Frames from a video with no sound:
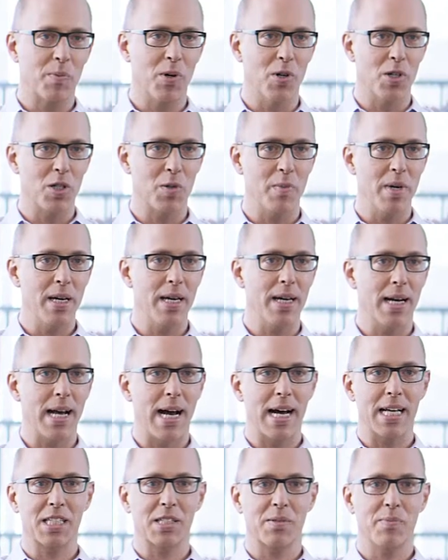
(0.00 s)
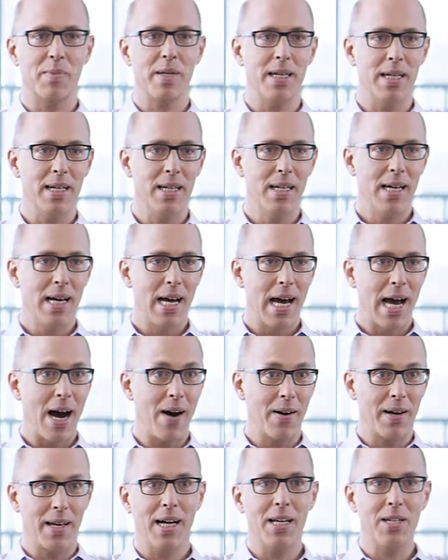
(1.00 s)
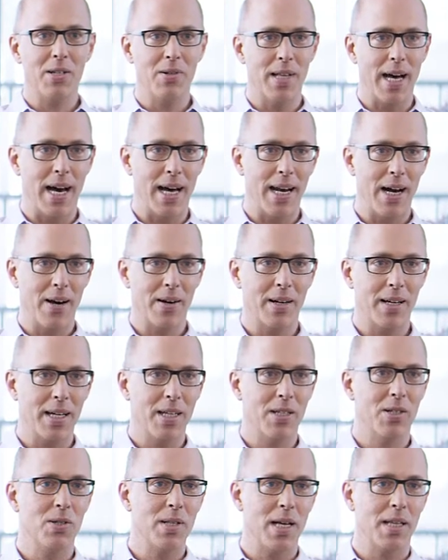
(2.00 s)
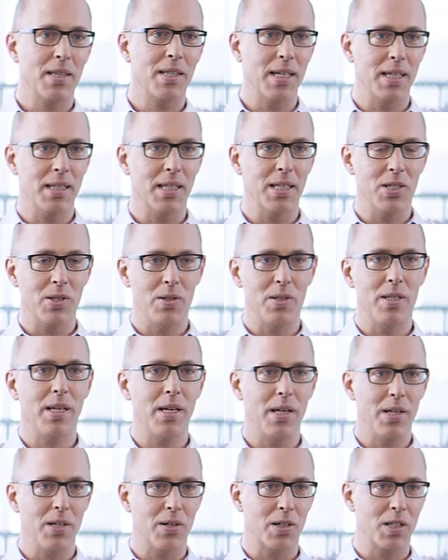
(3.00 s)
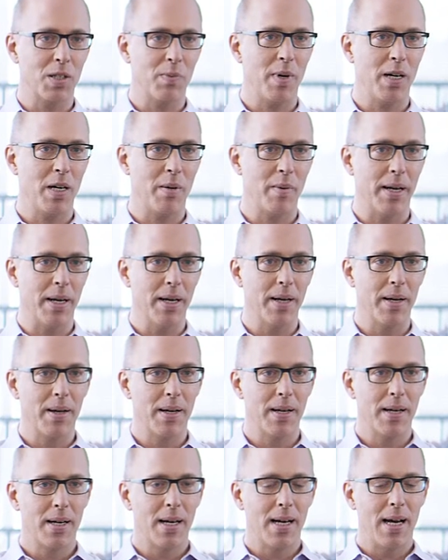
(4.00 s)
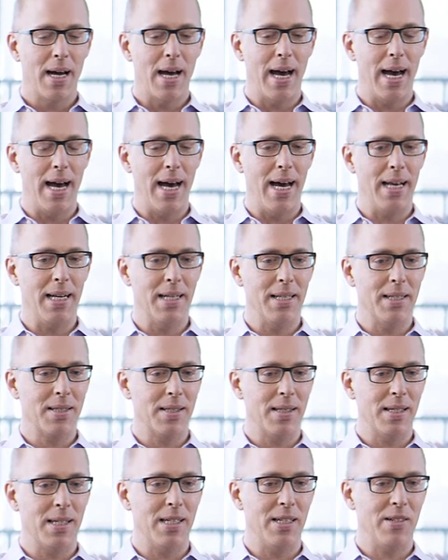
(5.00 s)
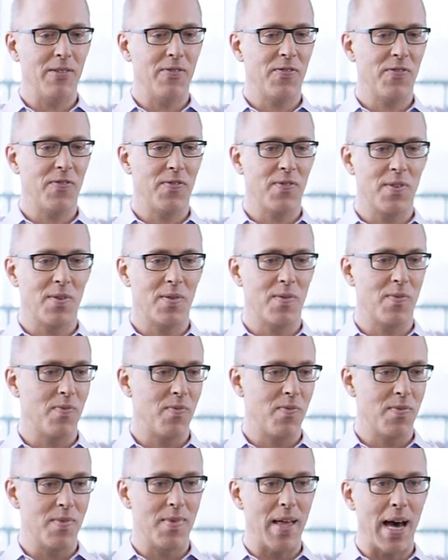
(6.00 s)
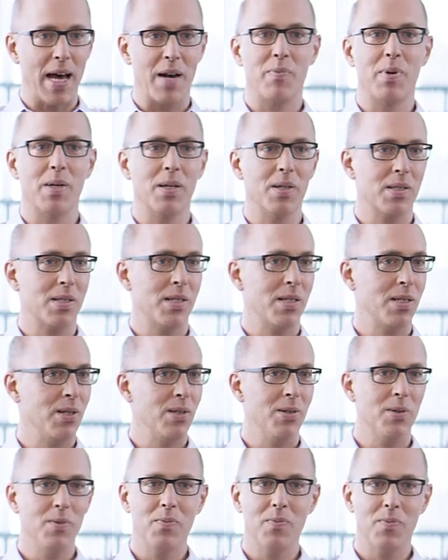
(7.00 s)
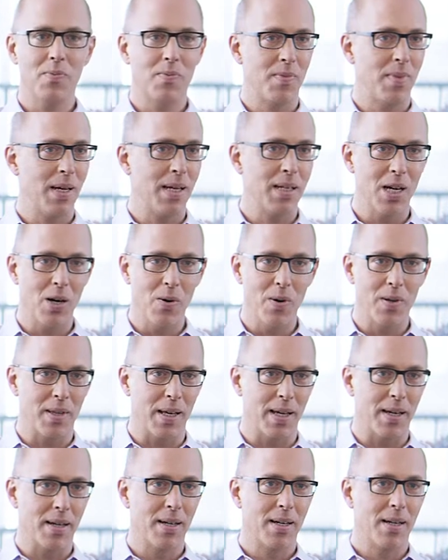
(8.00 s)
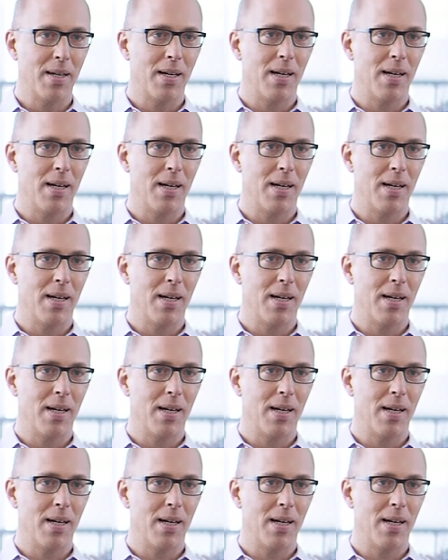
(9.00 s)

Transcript: approached me and asked me, how can I do that? How can I do that thing that you did in your experiment? And if that appeals to you, then go with it.